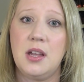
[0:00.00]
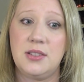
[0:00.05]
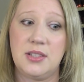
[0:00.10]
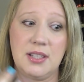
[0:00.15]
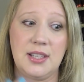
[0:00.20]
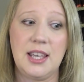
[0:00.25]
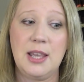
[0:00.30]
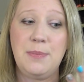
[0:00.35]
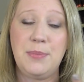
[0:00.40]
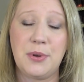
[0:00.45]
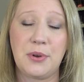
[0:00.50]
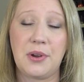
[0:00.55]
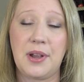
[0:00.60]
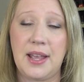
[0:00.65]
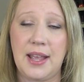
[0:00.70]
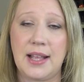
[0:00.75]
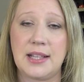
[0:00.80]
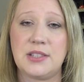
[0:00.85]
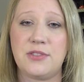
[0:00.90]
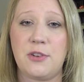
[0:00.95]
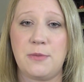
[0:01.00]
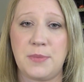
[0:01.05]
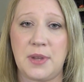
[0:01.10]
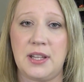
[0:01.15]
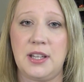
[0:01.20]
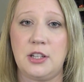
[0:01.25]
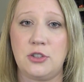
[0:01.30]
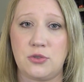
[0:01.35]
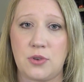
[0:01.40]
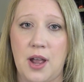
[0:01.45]
keep your hands from
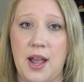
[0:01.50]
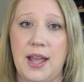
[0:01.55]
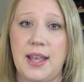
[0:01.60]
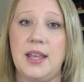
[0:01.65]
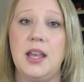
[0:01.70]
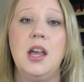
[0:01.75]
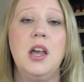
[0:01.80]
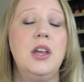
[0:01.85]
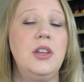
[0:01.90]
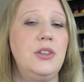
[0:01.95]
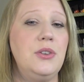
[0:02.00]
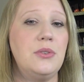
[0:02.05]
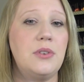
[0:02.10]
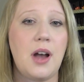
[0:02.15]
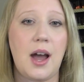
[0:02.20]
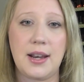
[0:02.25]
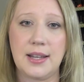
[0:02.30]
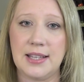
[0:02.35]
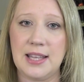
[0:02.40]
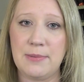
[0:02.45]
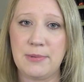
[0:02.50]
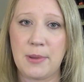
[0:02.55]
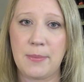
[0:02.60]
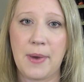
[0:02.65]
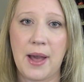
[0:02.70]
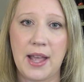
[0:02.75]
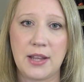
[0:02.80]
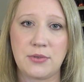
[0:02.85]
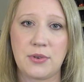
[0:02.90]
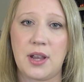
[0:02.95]
getting dry. You got to keep them
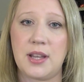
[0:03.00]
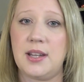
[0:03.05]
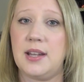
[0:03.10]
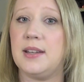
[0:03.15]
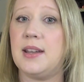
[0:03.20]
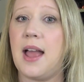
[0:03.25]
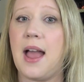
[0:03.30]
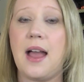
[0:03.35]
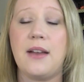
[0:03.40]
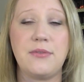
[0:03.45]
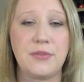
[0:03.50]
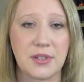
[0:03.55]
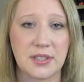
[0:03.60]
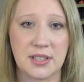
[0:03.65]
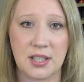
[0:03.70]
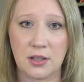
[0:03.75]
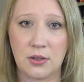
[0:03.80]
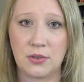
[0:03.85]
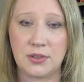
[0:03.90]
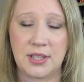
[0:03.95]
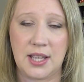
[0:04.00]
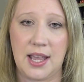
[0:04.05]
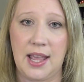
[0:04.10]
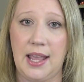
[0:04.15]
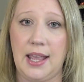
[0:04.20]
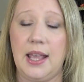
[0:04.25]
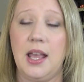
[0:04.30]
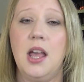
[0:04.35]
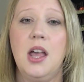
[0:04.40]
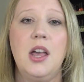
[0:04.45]
hydrated every single
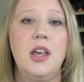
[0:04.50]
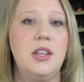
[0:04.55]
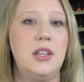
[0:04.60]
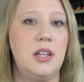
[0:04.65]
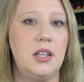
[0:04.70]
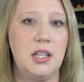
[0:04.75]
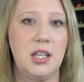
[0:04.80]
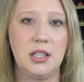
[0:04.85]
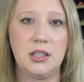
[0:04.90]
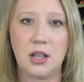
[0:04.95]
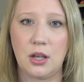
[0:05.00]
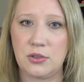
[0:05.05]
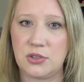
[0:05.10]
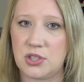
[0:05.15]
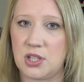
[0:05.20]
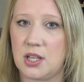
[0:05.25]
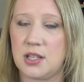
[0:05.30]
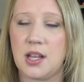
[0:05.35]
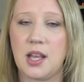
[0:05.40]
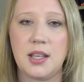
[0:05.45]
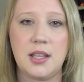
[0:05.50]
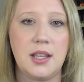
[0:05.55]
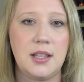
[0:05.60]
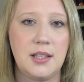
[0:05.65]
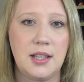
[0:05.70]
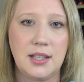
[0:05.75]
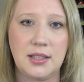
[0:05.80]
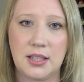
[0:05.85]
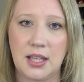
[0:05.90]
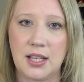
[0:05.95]
day. You need lotion, you
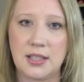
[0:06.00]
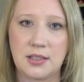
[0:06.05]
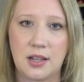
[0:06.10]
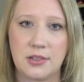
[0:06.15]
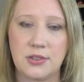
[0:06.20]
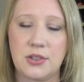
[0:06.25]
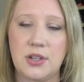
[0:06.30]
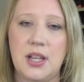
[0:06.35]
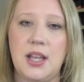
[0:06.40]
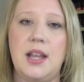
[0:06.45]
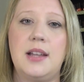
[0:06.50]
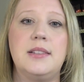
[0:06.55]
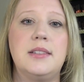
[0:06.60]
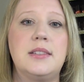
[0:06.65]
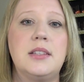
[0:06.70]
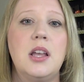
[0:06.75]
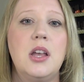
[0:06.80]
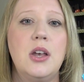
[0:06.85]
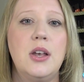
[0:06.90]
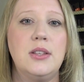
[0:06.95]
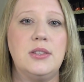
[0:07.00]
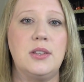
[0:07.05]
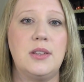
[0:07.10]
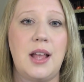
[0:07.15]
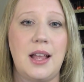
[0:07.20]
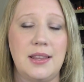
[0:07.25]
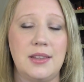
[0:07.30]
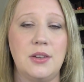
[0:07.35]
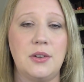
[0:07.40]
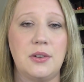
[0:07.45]
need things on your hands so
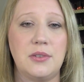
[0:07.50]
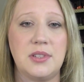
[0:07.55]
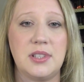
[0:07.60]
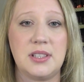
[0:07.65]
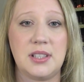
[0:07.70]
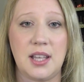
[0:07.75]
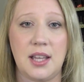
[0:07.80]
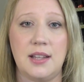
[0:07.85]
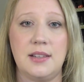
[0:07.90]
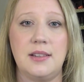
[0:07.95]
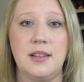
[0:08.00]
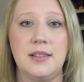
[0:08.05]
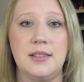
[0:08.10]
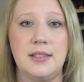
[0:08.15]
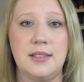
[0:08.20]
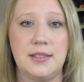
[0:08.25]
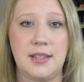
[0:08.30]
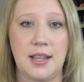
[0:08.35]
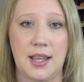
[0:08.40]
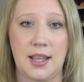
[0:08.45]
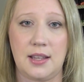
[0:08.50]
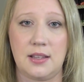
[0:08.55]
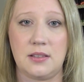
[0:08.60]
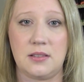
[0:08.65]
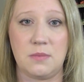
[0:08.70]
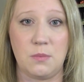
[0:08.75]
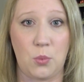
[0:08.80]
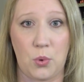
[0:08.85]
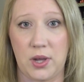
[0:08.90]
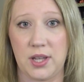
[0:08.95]
that your skin
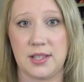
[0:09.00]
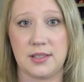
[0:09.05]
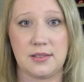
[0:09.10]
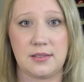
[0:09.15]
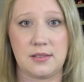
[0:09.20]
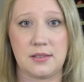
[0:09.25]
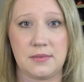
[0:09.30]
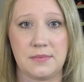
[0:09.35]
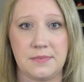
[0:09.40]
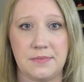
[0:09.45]
stays moist.